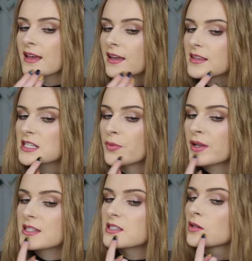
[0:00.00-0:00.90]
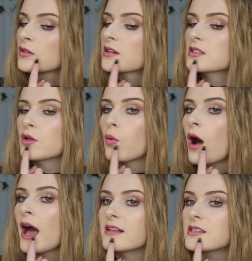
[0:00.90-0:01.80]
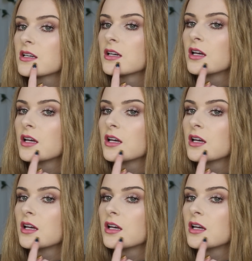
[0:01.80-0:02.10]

like this one still looks quite